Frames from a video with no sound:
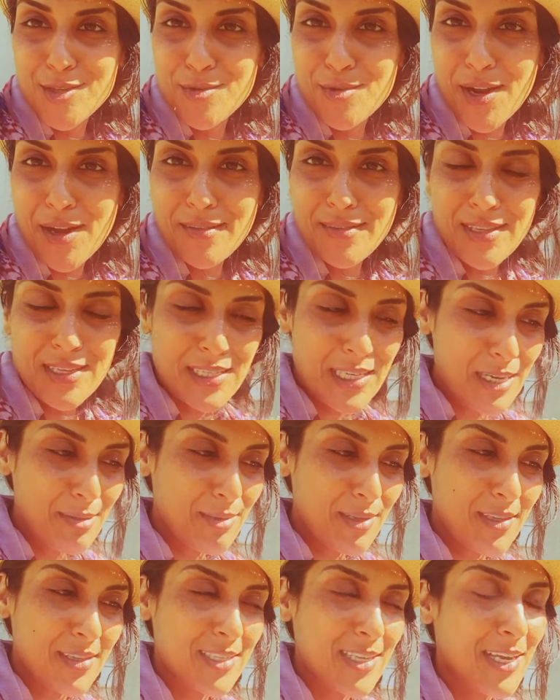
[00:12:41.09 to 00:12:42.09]
throughout the day
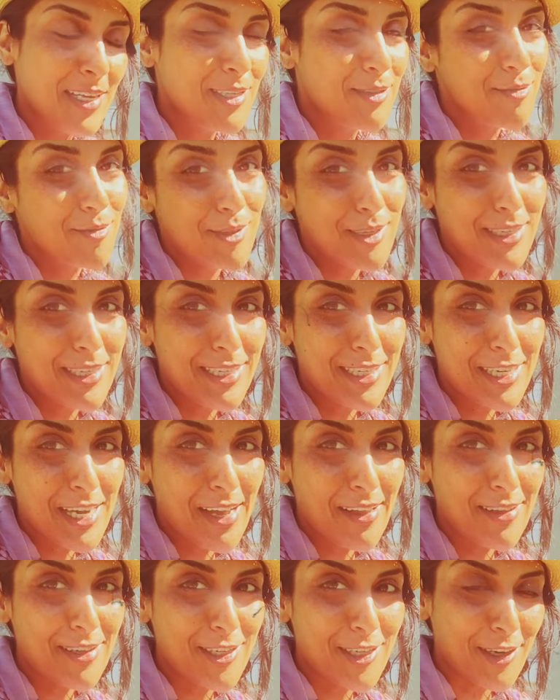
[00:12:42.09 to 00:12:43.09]
because that's really
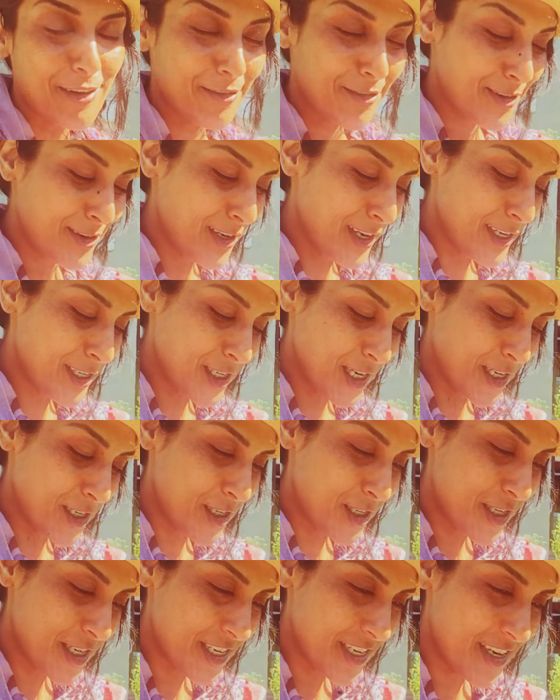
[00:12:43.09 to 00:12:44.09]
challenging for
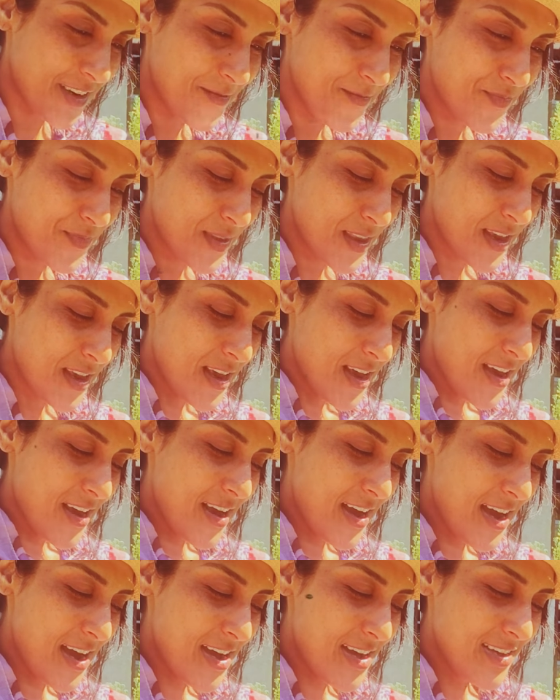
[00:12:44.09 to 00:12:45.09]
digestion.
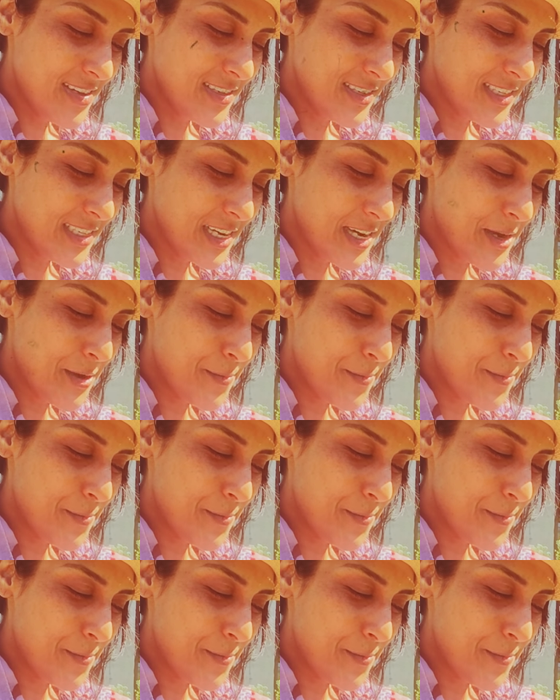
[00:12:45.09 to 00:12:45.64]
And